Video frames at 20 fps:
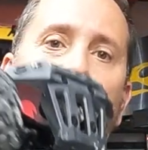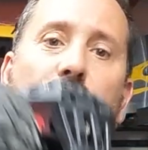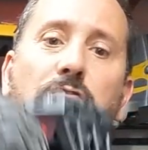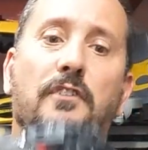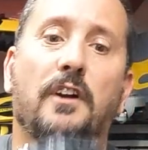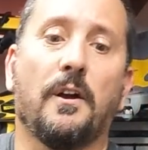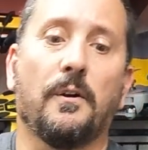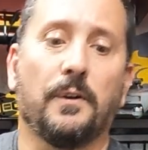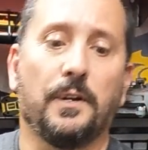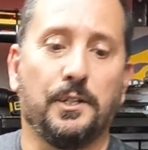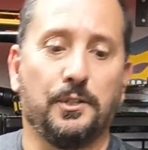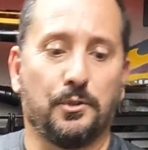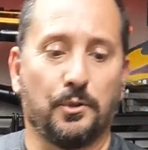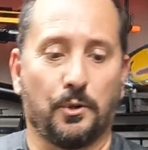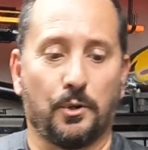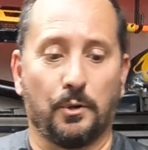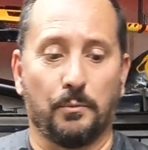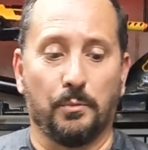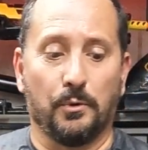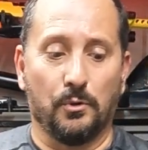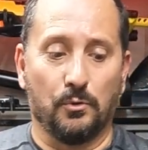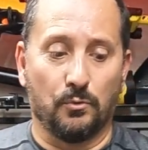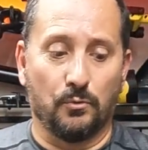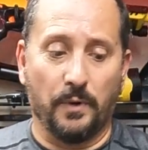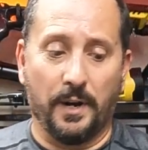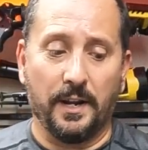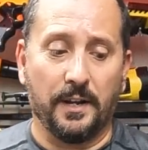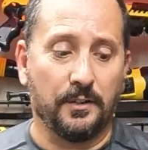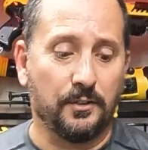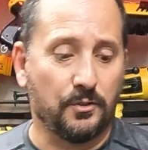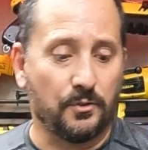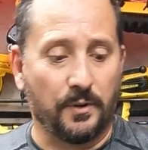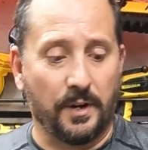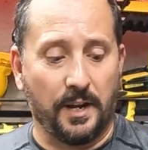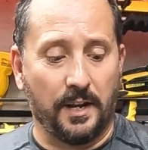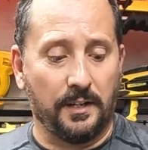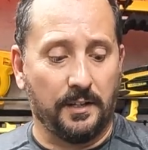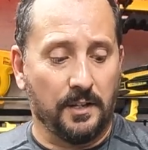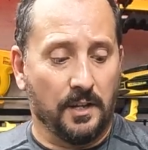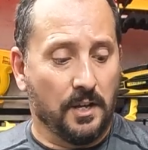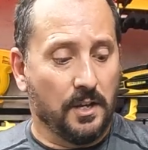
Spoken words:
very durable, ran great,